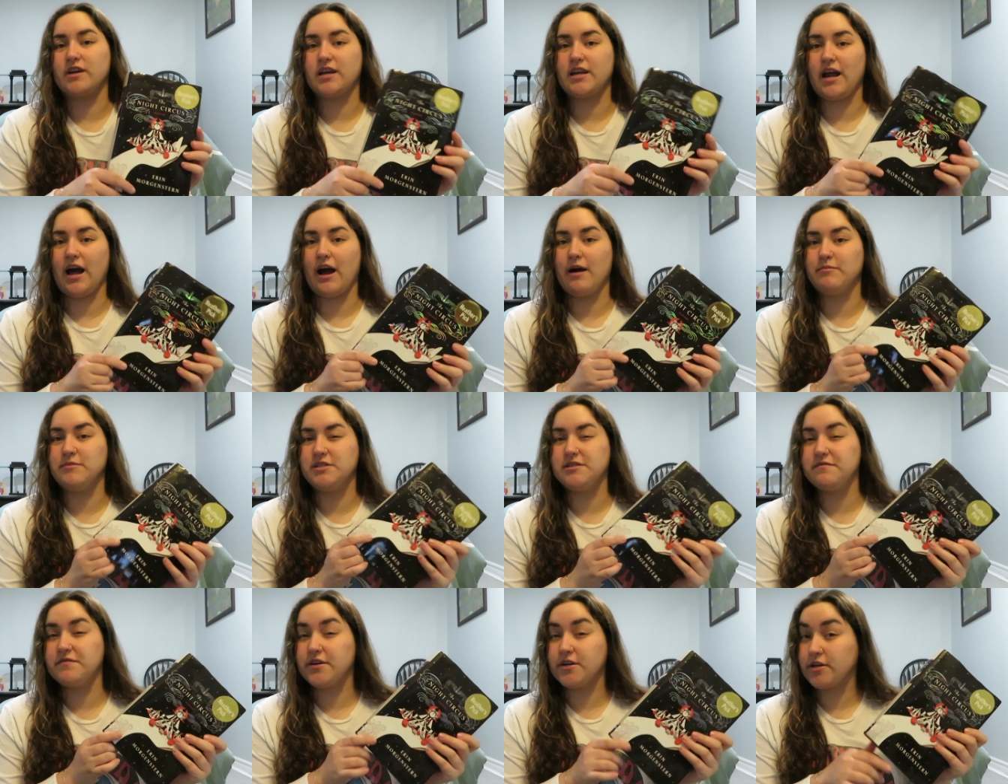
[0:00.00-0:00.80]
like an
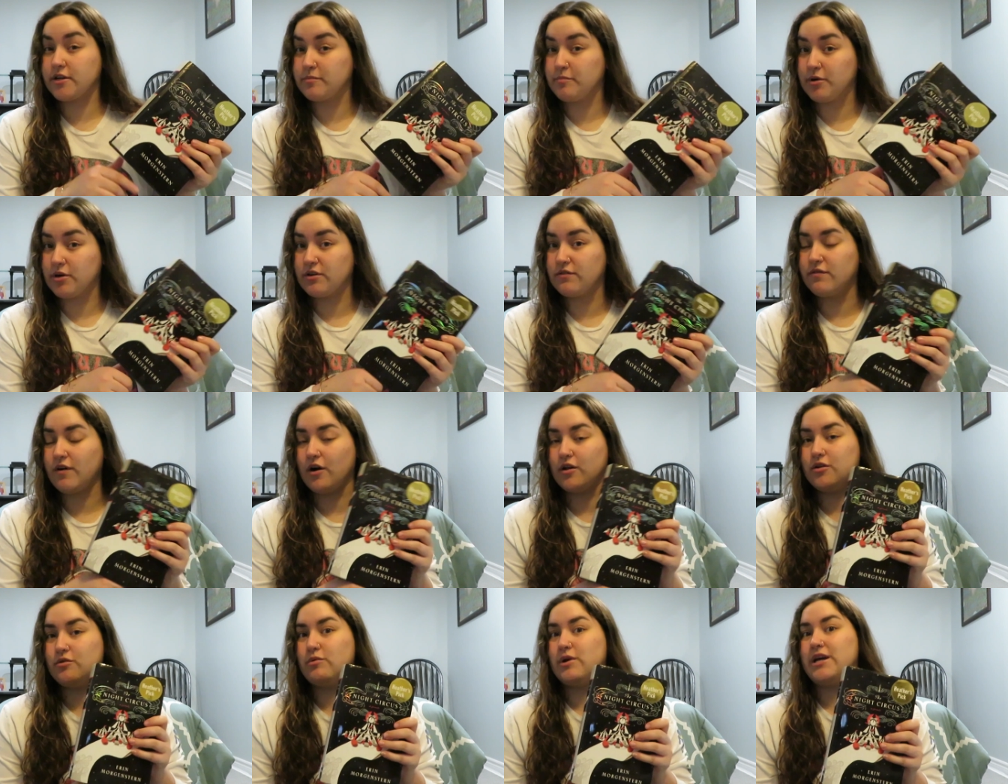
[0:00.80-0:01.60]
atmospheric book
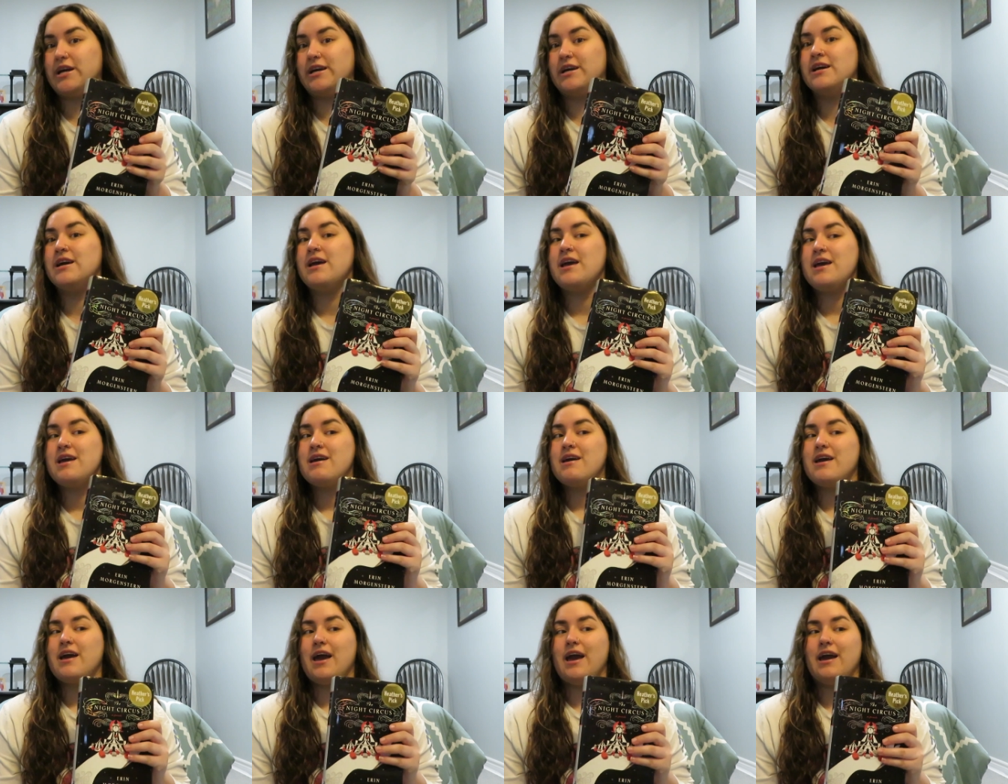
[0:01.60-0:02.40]
following
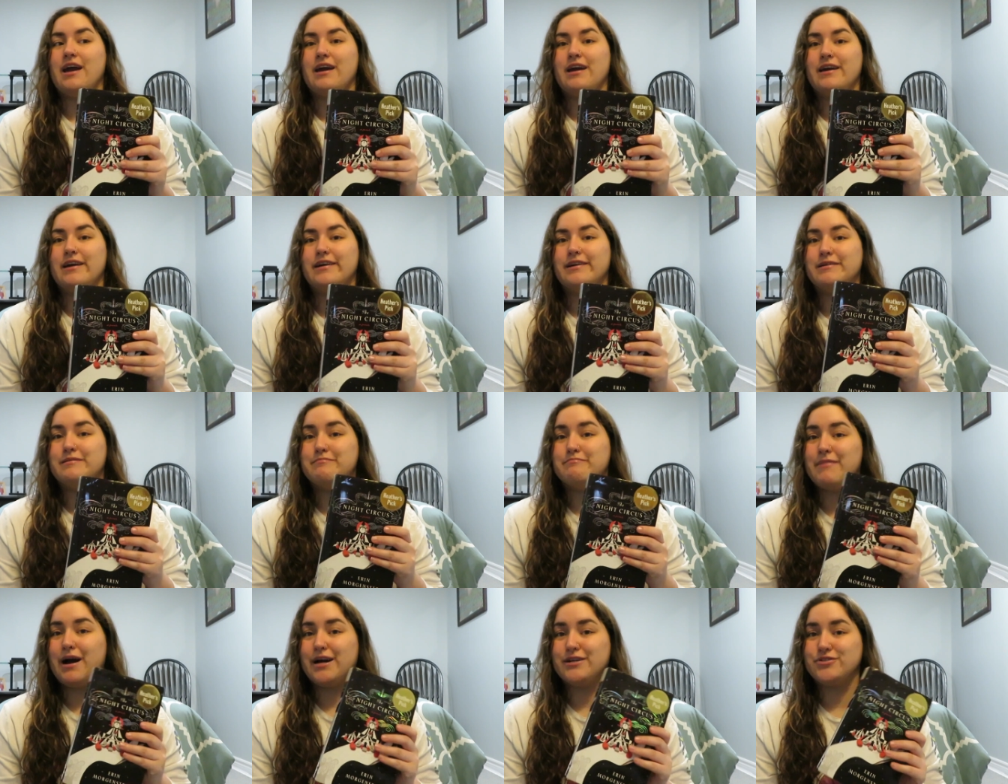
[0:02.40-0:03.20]
a
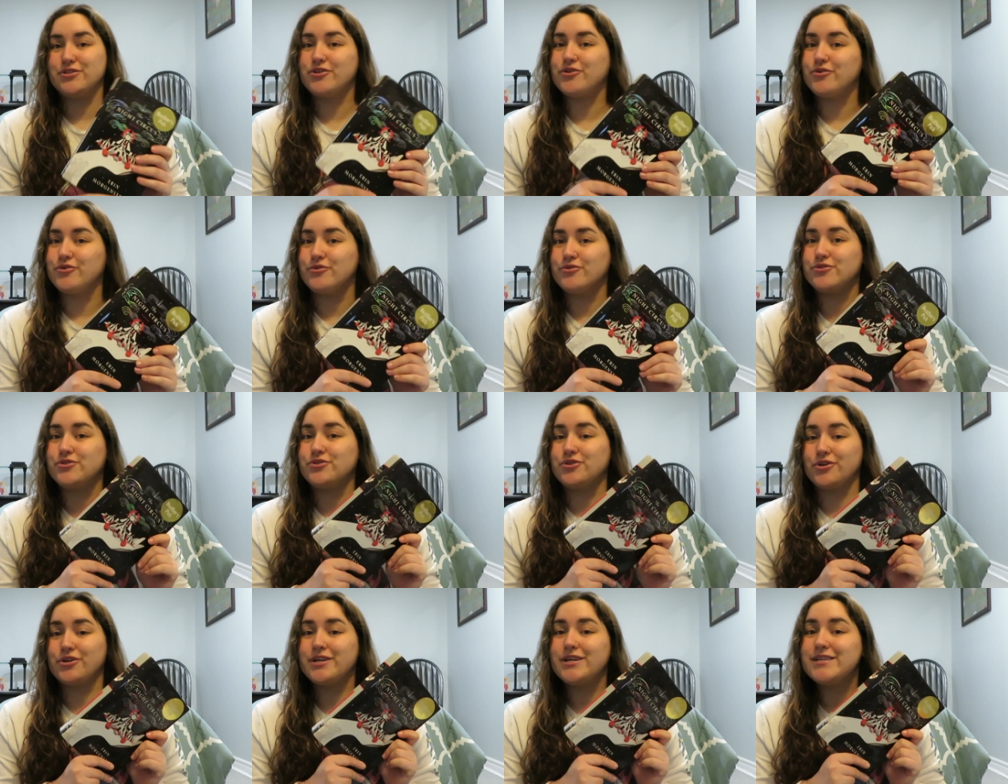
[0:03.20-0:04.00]
magical
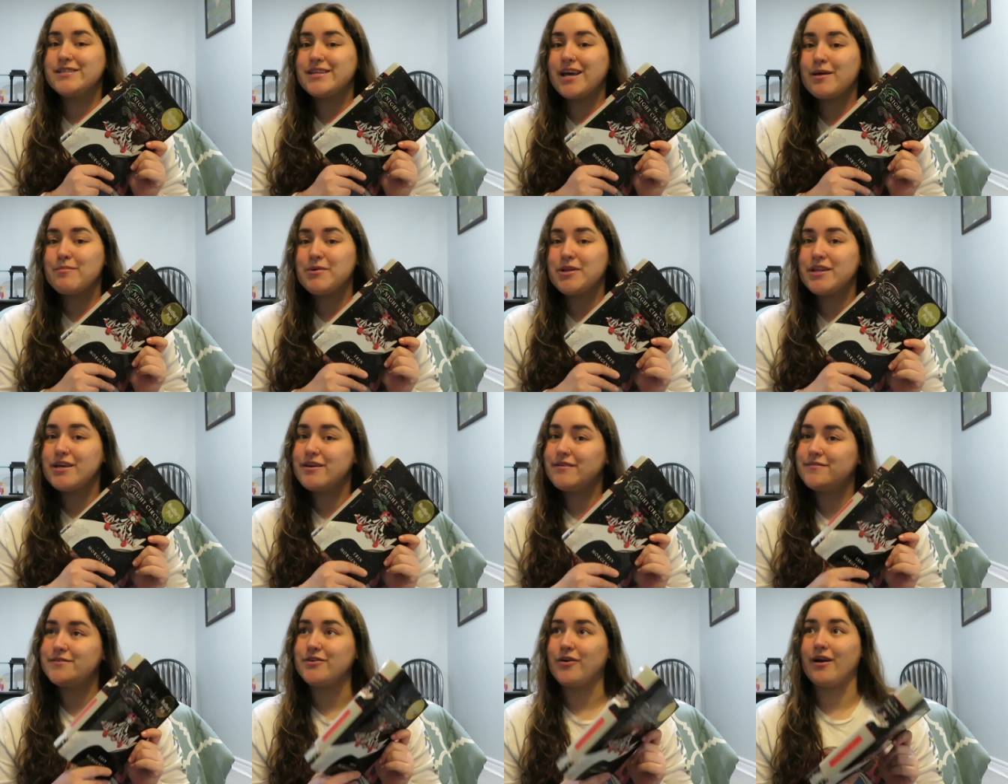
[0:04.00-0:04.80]
circus, I believe.